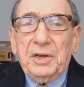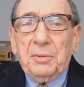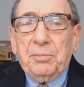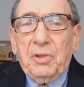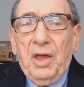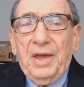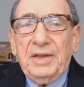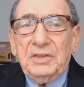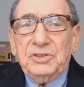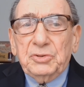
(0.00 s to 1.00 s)

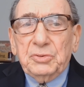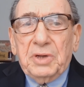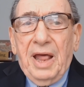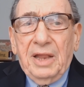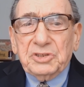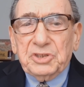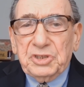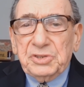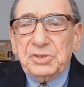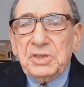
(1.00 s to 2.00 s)
applying to
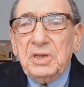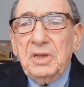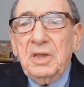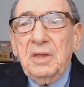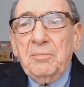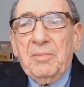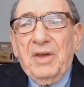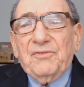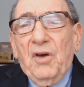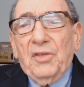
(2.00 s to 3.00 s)
colleges,
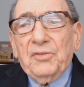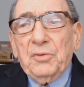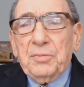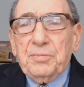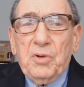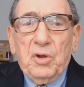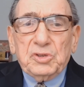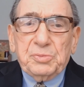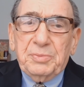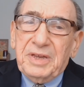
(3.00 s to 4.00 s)
my father
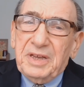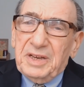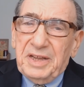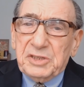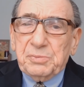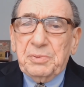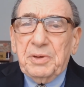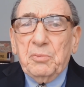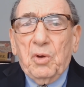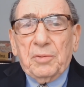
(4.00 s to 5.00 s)
approached me and asked
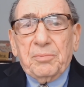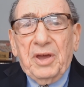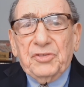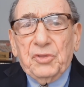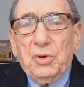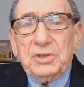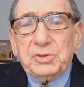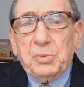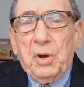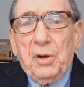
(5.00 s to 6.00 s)
me what my
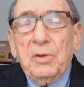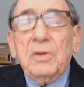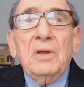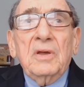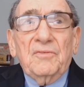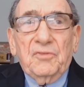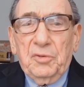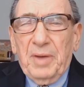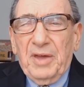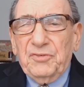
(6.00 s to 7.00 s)
thoughts were
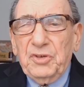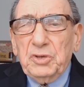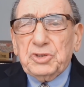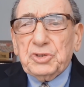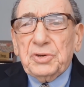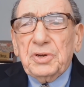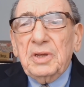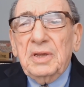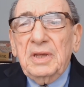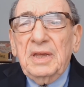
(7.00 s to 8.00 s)
for my future.
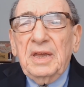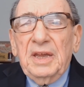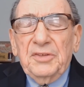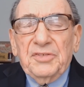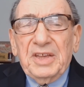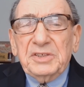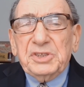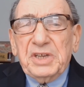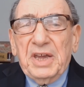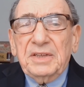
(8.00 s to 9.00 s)
He then
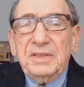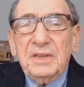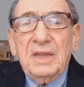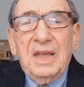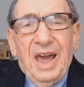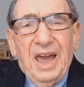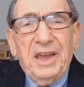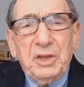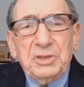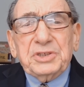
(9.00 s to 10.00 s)
said,
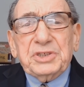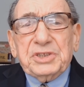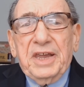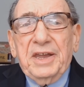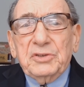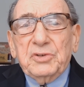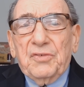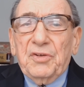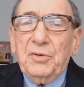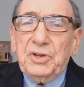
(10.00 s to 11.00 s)
"I understand
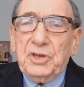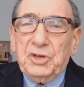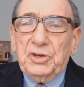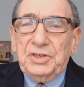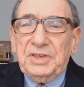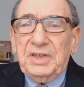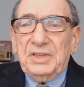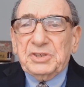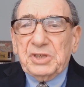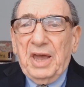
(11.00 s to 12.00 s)
you're very good
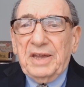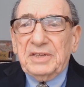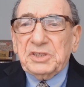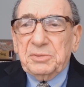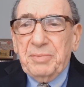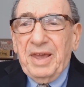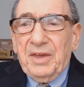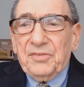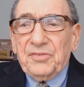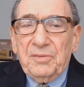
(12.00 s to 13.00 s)
in science and
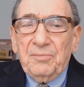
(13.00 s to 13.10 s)
math."